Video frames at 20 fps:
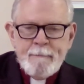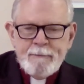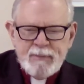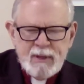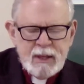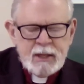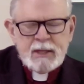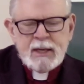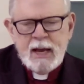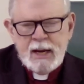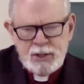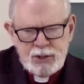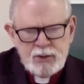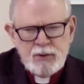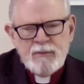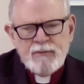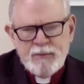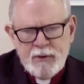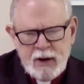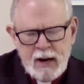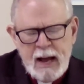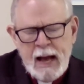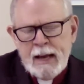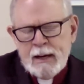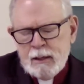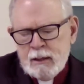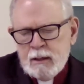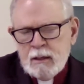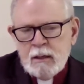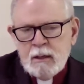In case you've
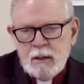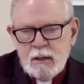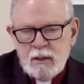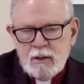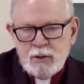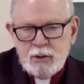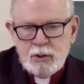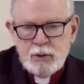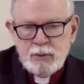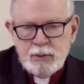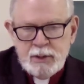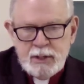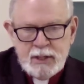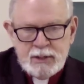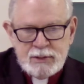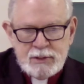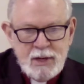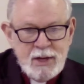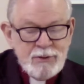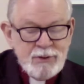forgotten, do this.